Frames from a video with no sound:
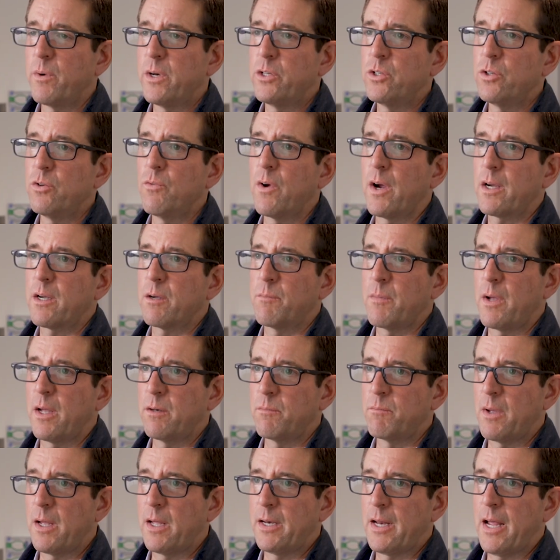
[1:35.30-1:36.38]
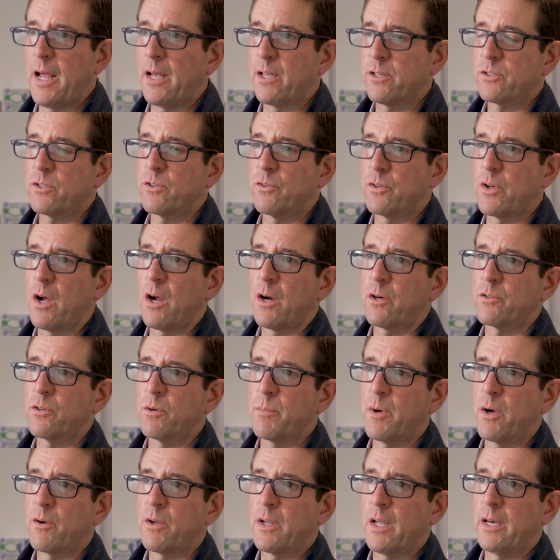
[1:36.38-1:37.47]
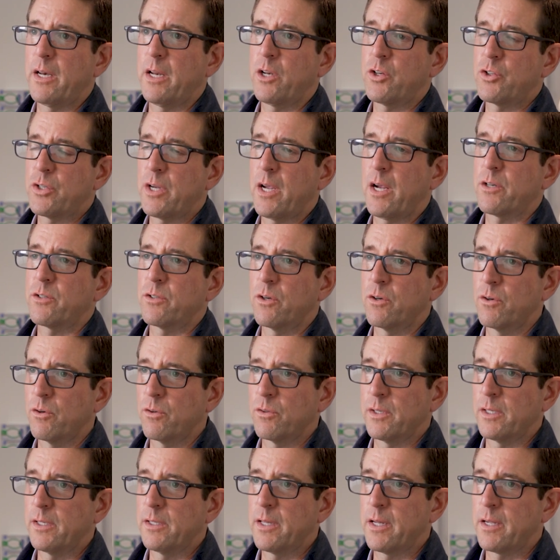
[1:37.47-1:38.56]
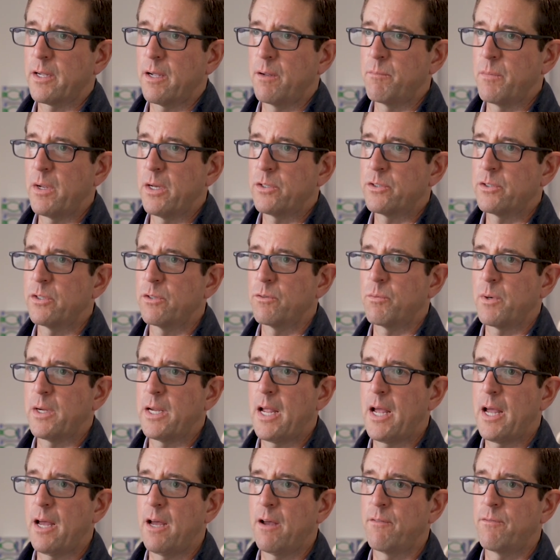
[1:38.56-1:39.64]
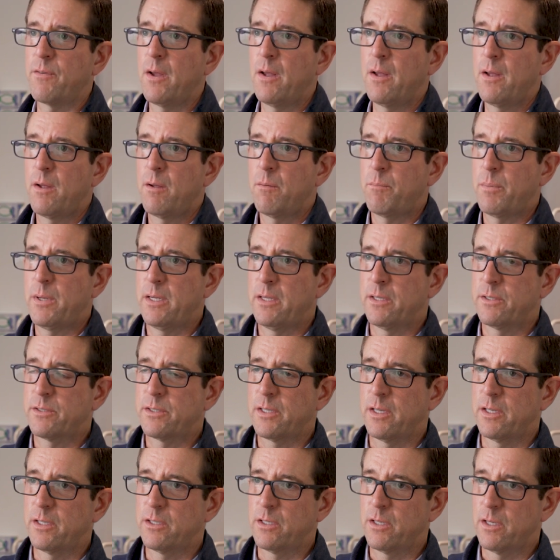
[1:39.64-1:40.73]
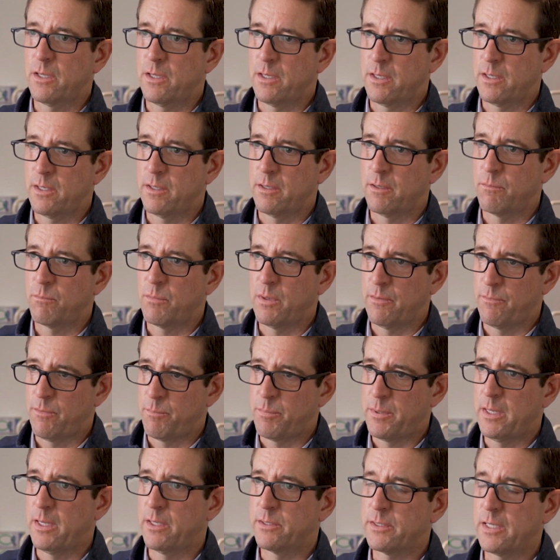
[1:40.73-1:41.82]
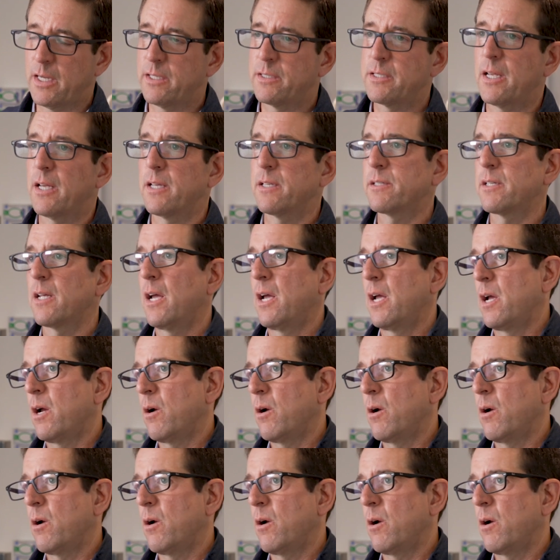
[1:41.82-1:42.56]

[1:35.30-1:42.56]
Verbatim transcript: We do recommend men ask your doctor about getting checked early. Like I mentioned, we have PSA, uh, we have a PSA test.